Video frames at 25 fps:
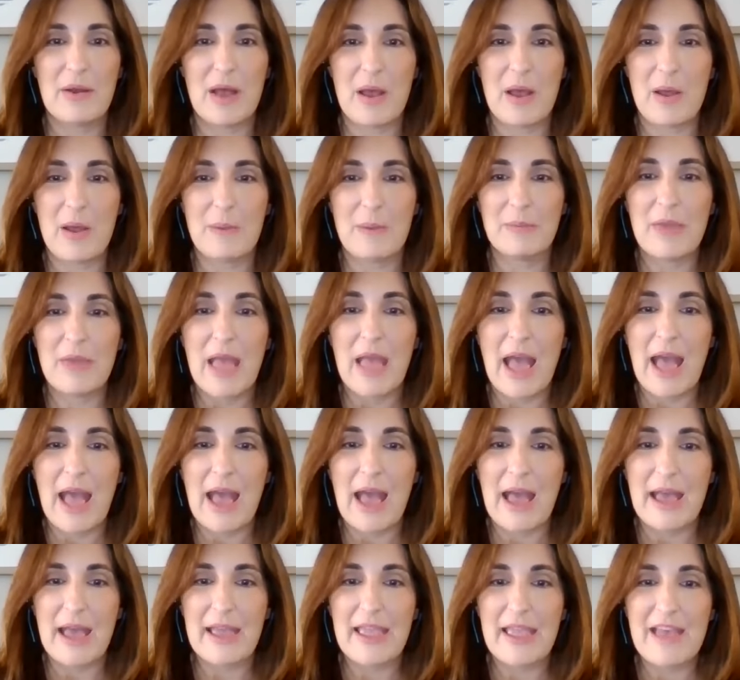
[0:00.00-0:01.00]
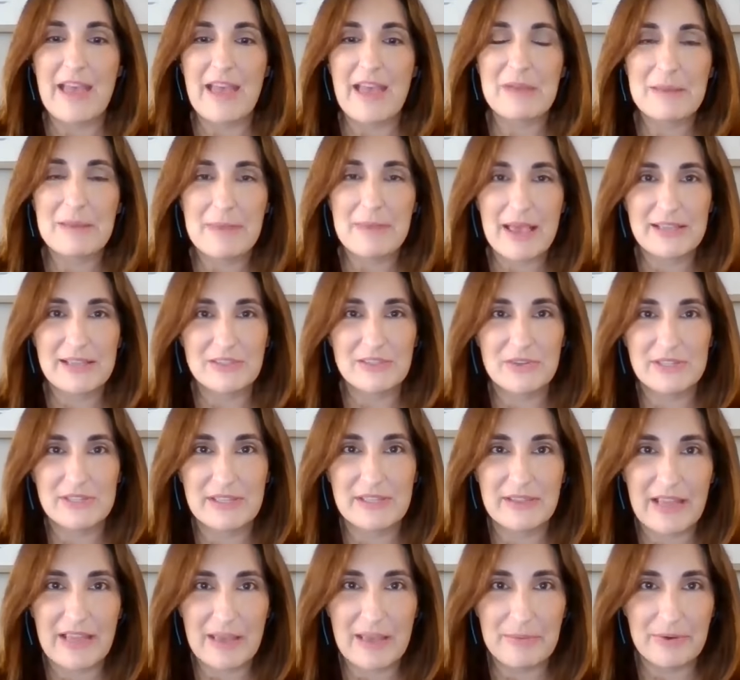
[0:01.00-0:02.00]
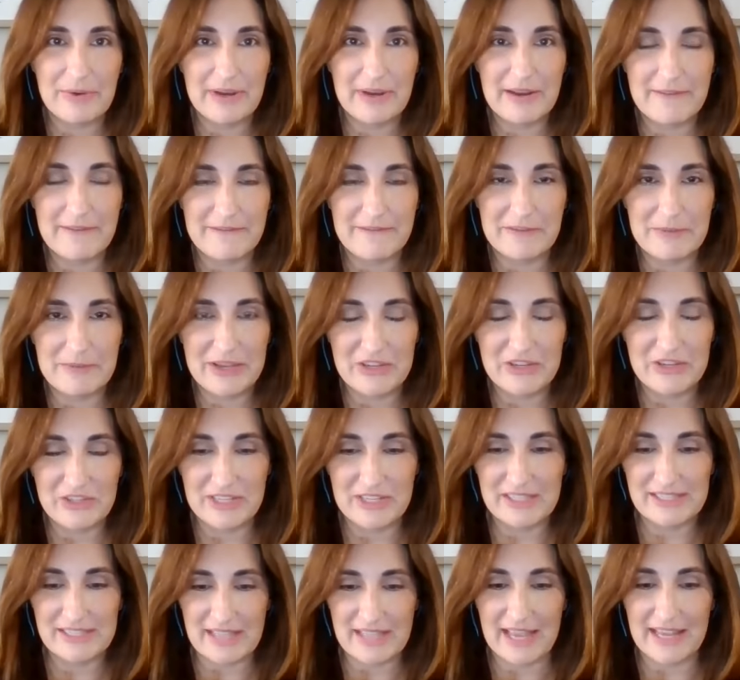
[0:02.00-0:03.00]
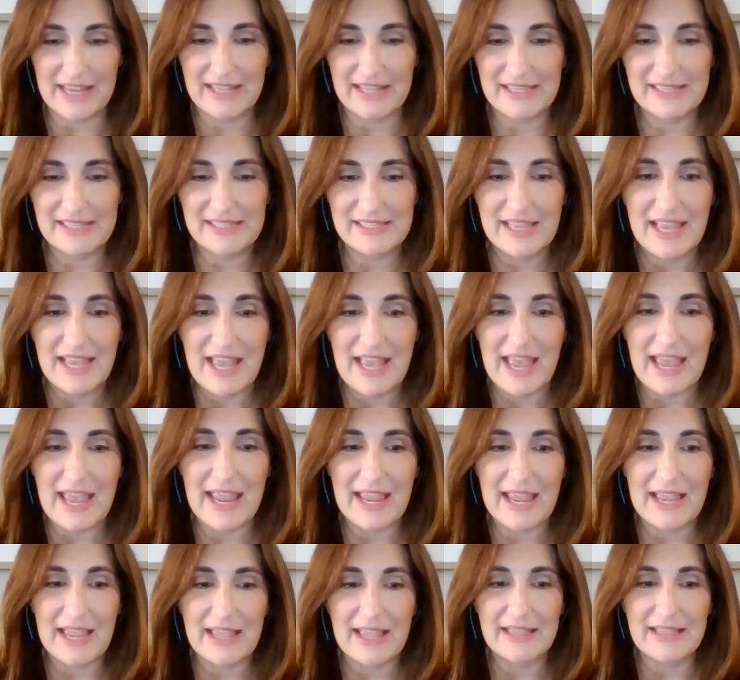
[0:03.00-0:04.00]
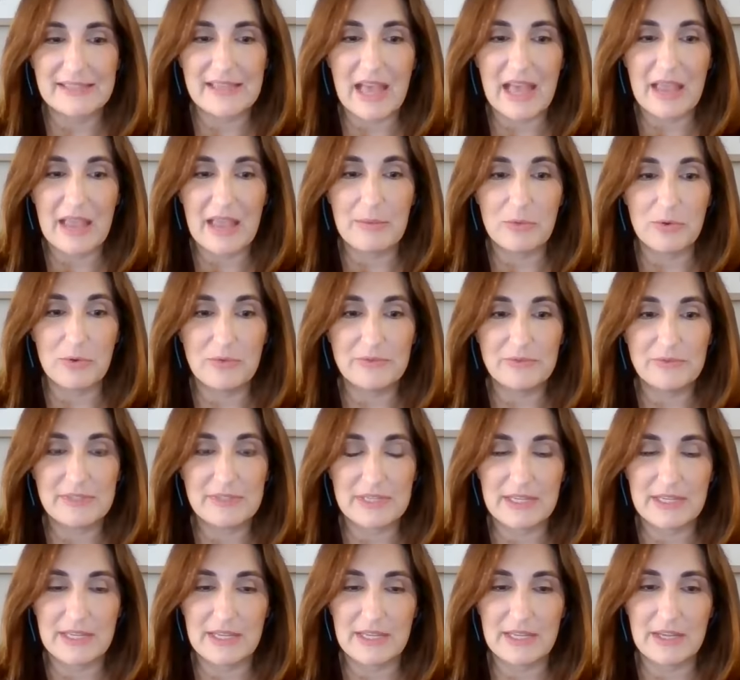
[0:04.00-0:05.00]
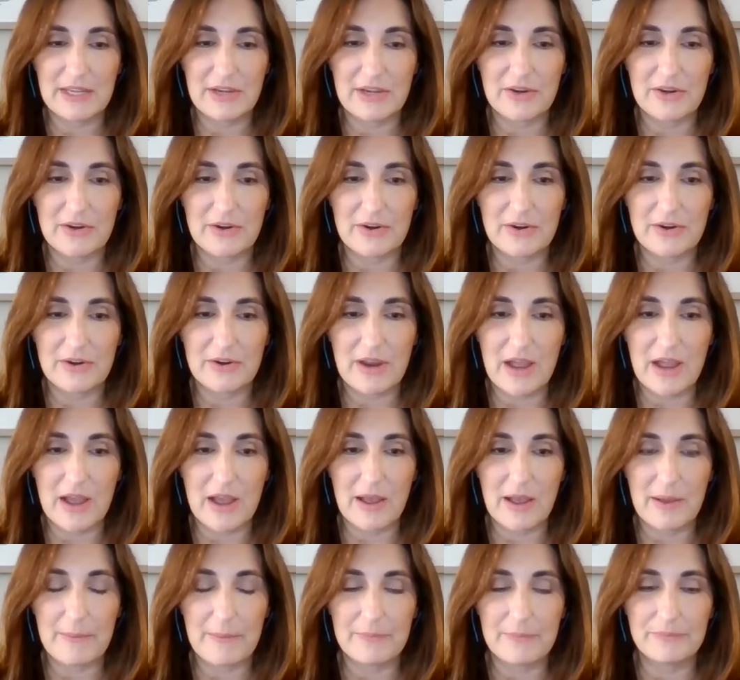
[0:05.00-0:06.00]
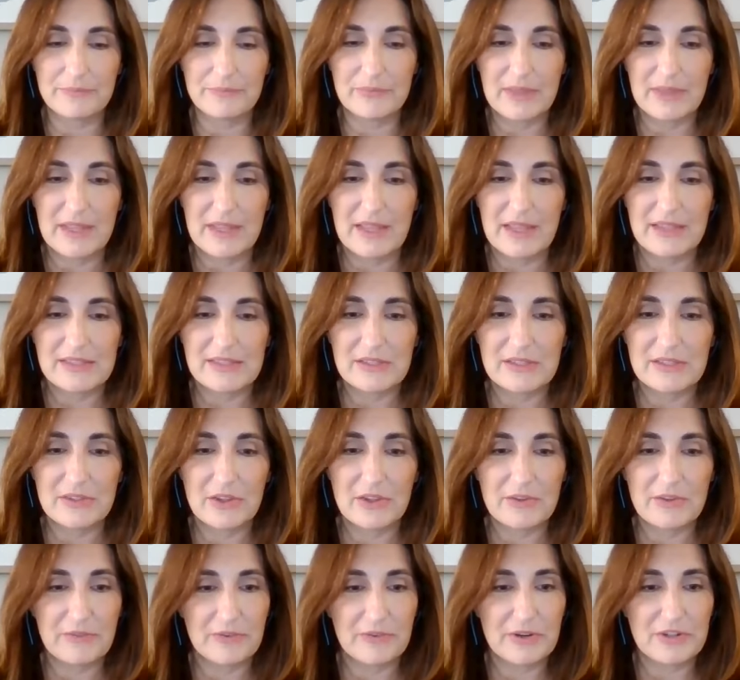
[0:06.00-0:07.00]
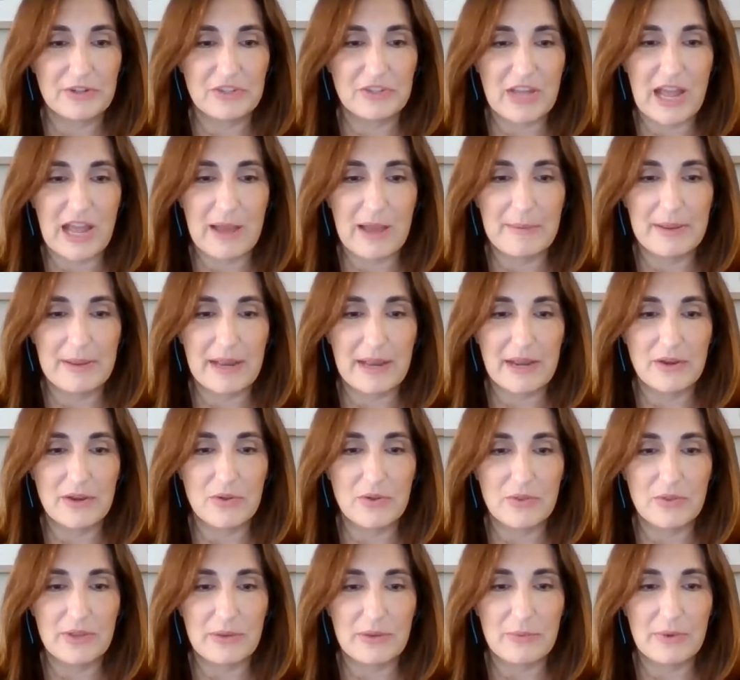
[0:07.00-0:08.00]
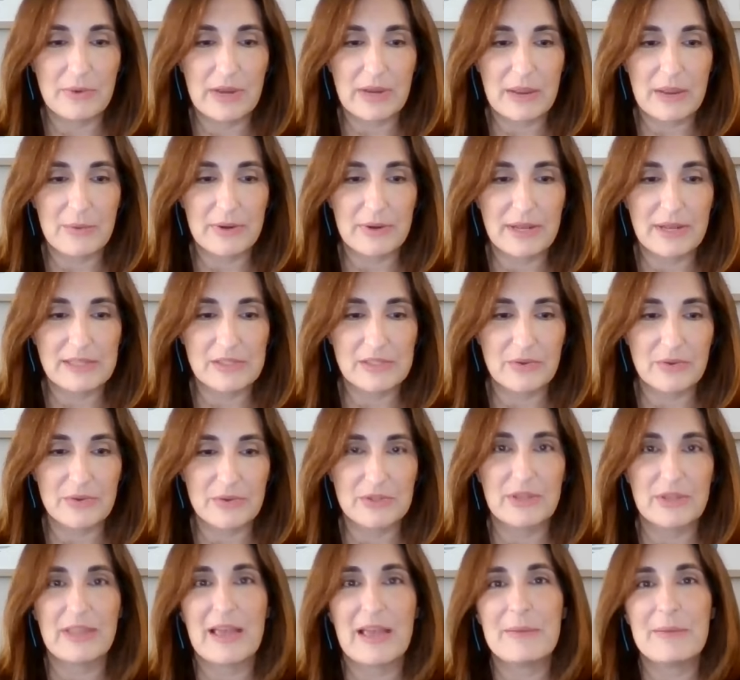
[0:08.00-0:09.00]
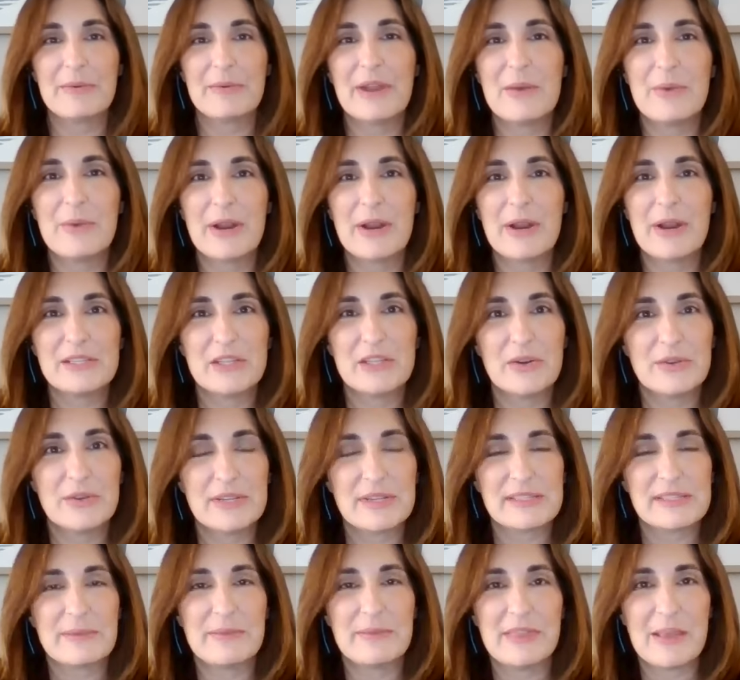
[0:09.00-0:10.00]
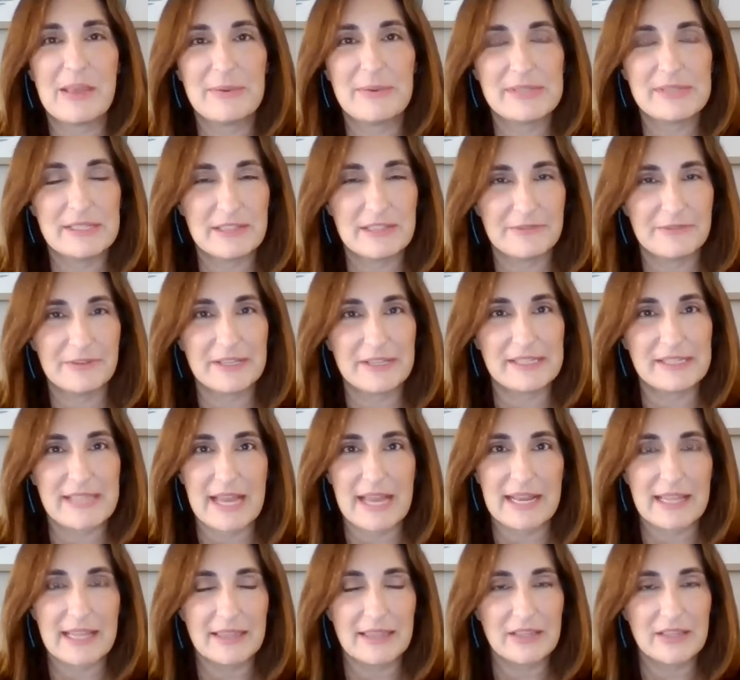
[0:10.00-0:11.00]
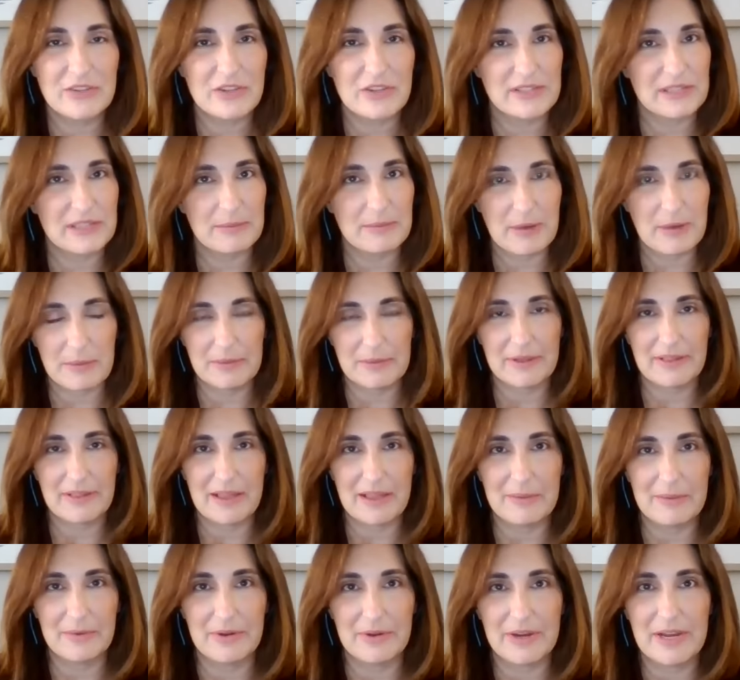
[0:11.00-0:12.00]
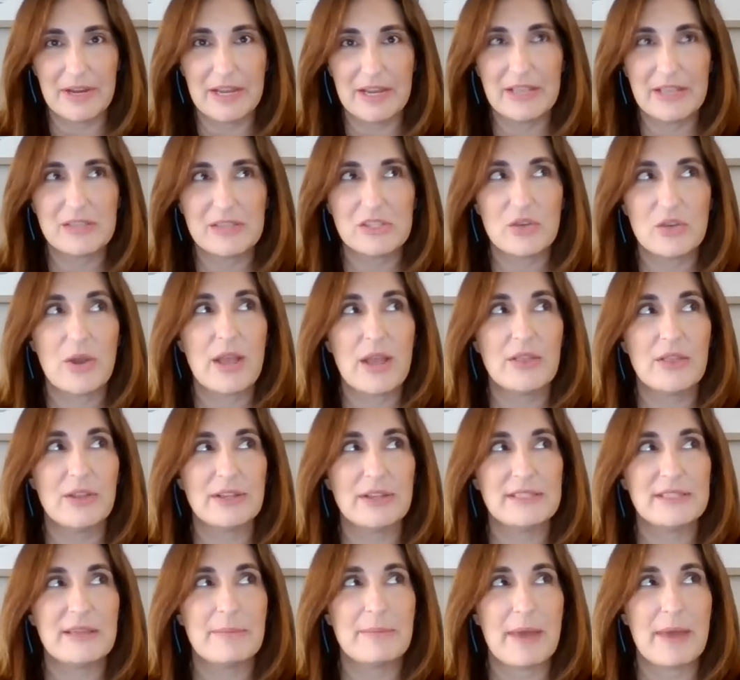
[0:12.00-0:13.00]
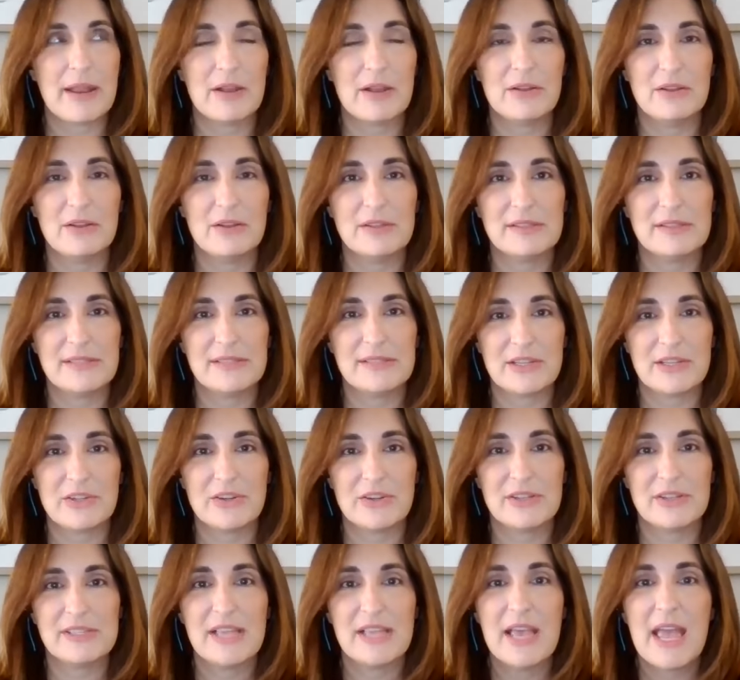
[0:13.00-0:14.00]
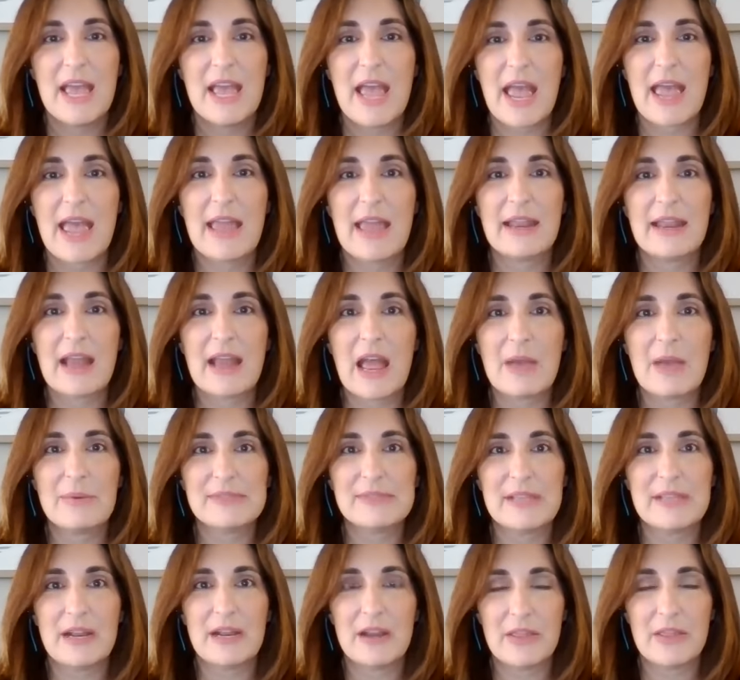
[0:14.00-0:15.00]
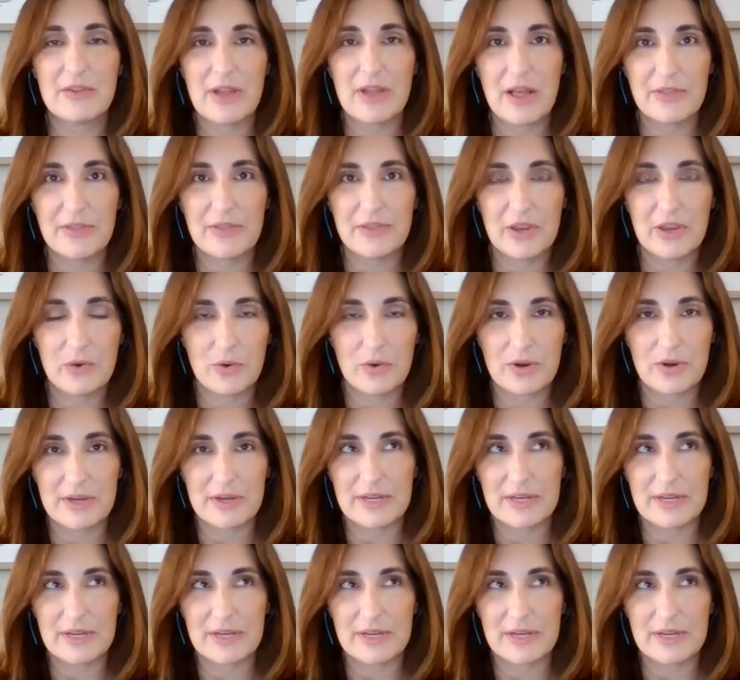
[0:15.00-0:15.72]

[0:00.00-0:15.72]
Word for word: I have my master's in library and information science, and I moved here to look for a job, and I knew that when I wanted to go into a library, I wanted to go into something that was a different setting than just a public library, and so I looked at medical centers, and I was at another healthcare